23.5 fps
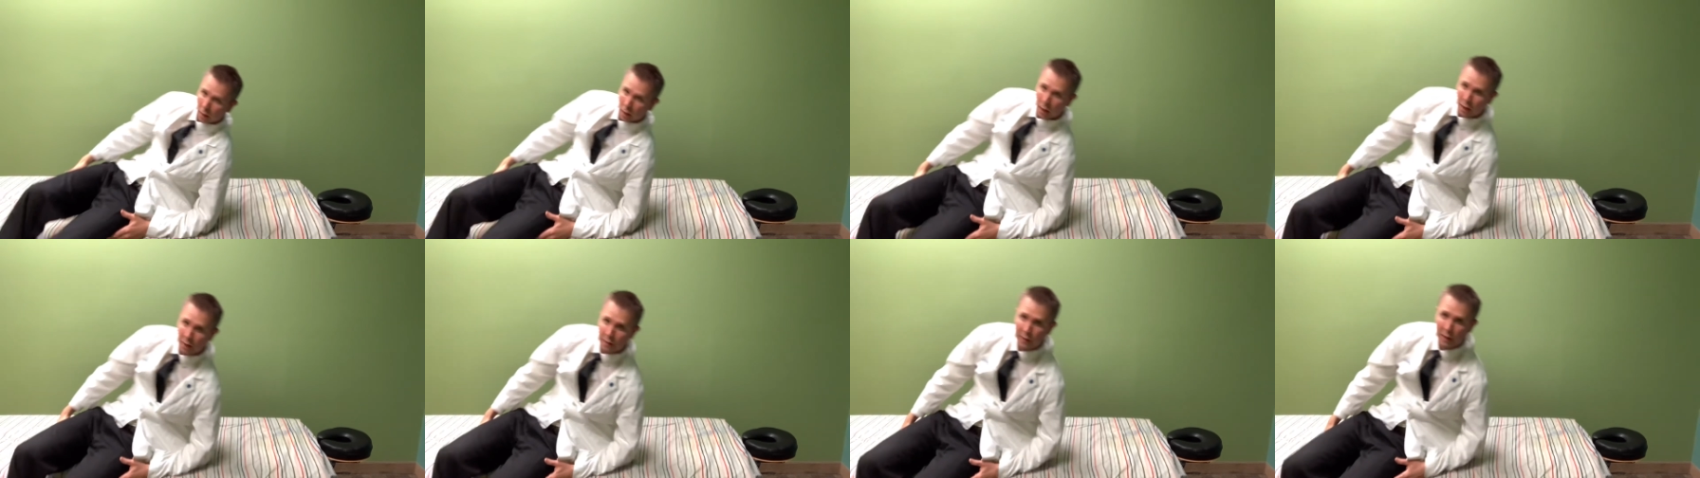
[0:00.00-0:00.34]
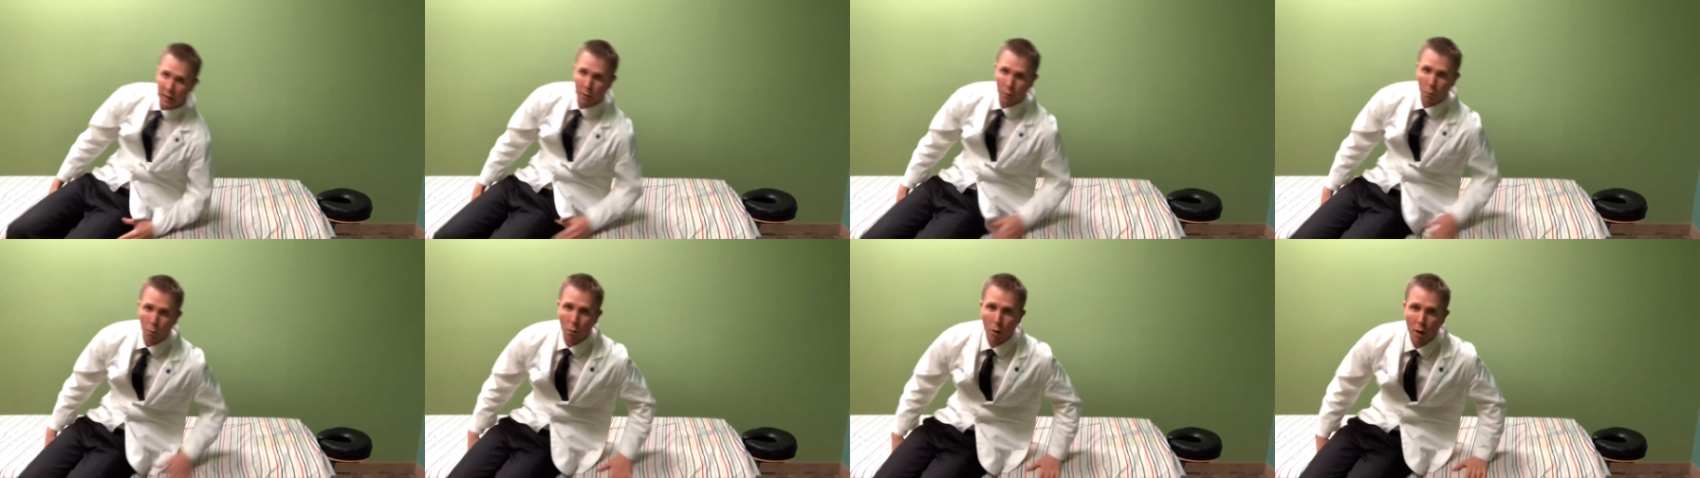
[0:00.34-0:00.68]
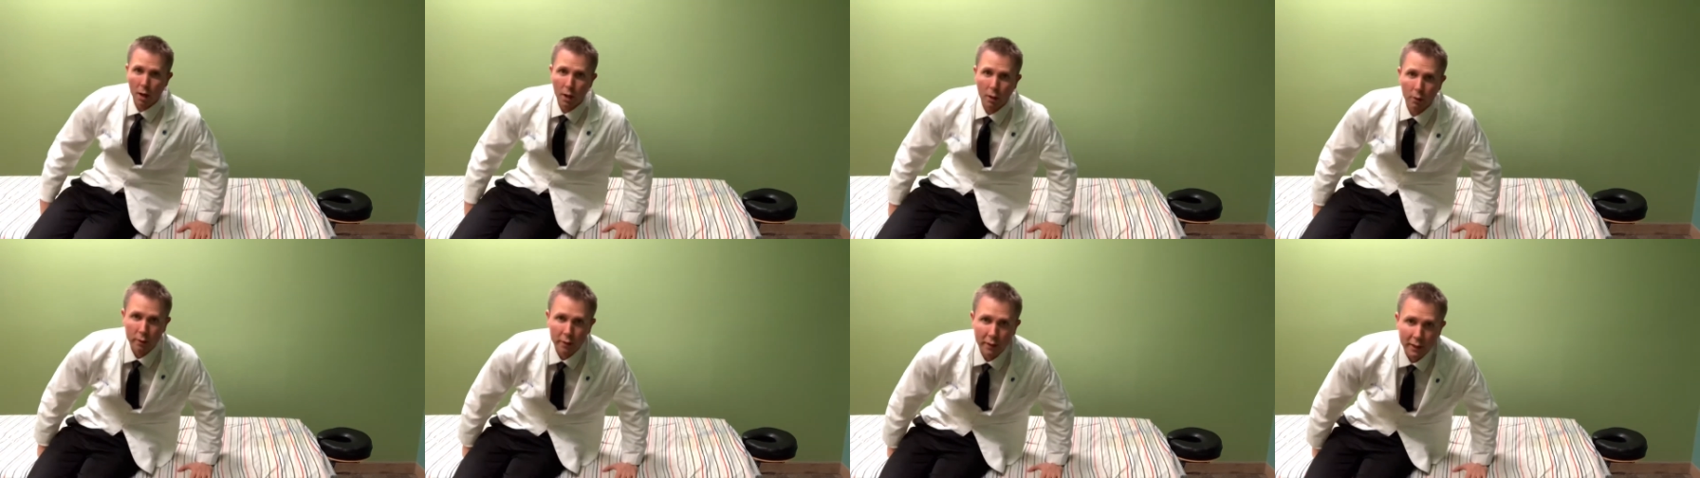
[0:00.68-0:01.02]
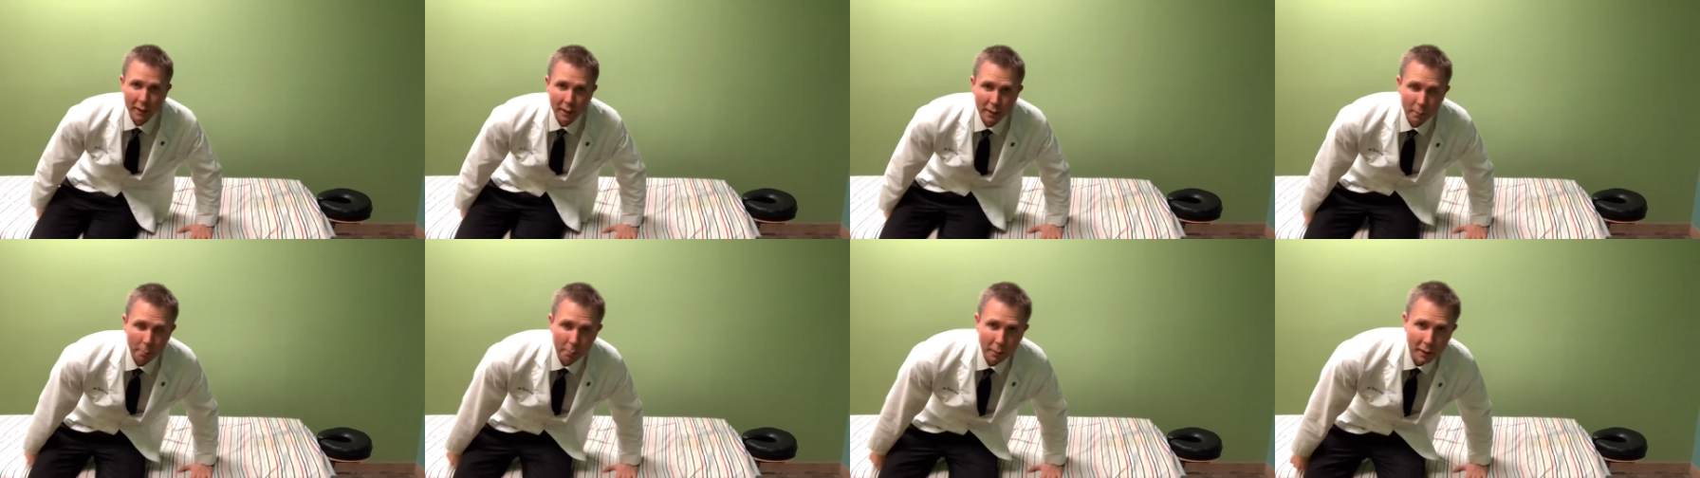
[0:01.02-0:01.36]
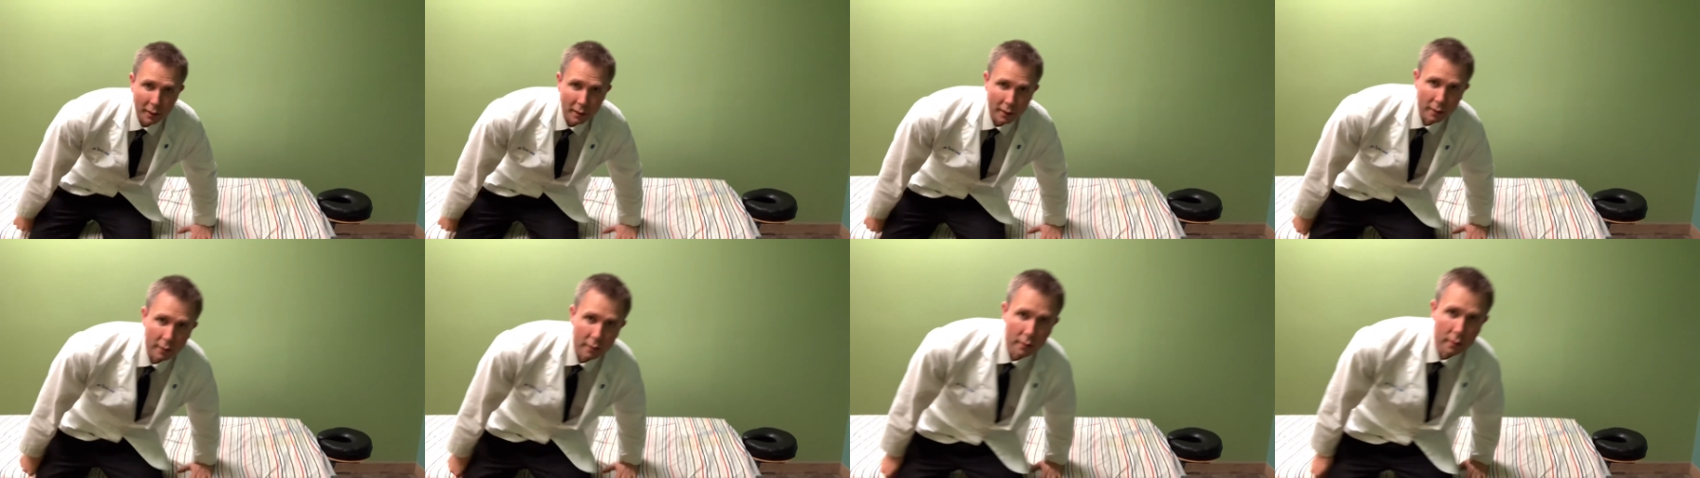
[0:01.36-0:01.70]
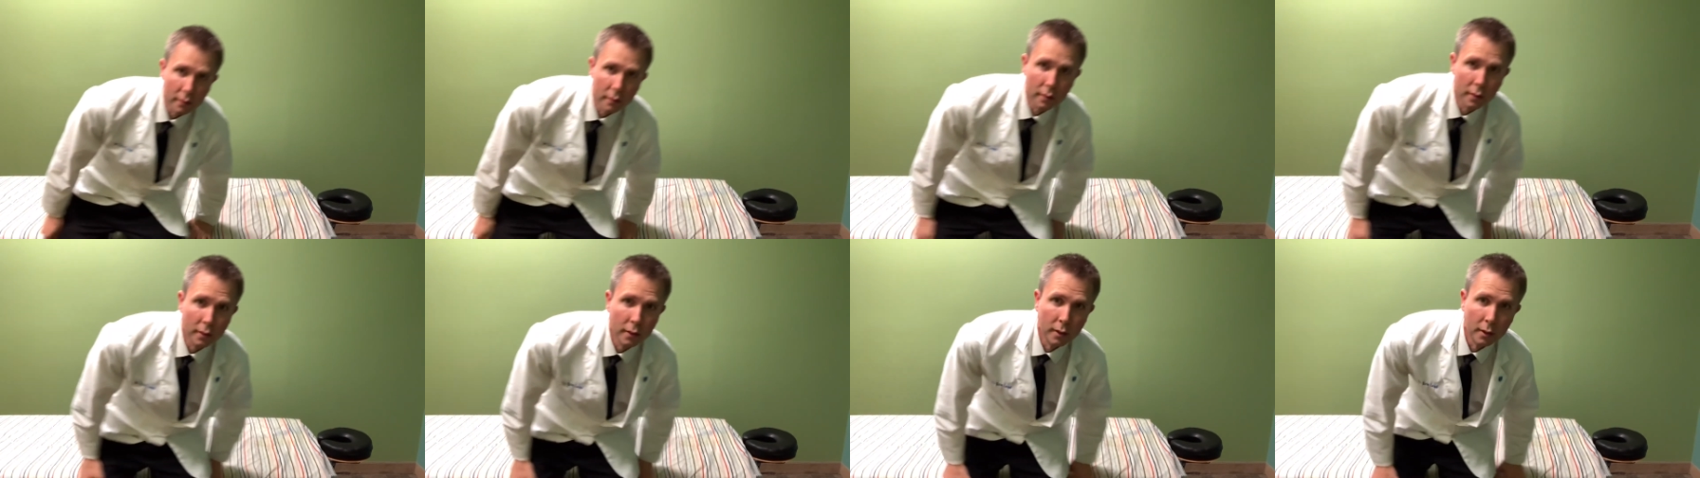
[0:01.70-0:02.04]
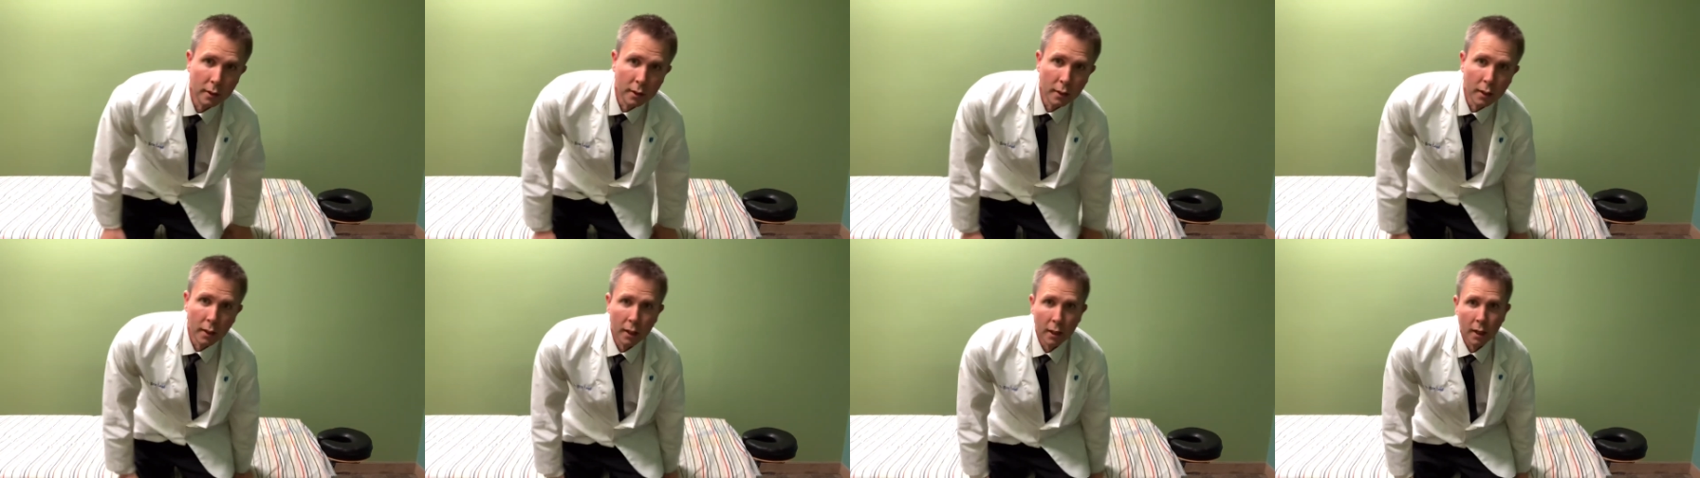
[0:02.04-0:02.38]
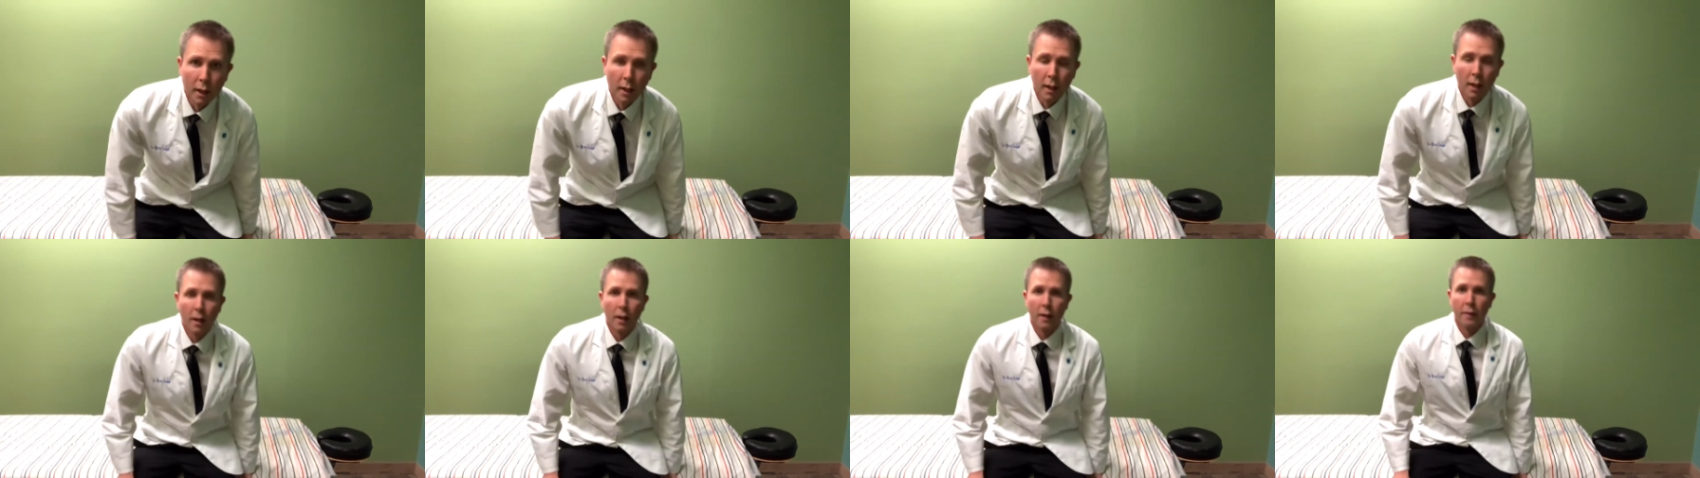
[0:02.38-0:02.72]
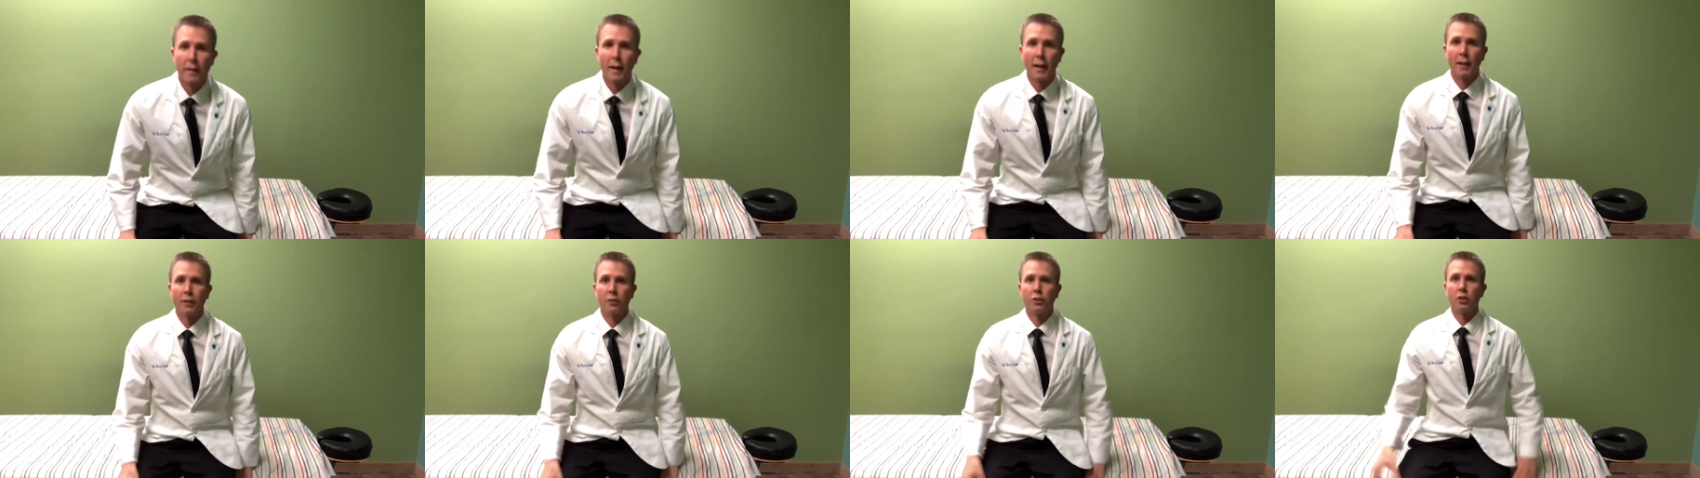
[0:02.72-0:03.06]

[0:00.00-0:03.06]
and then while keeping that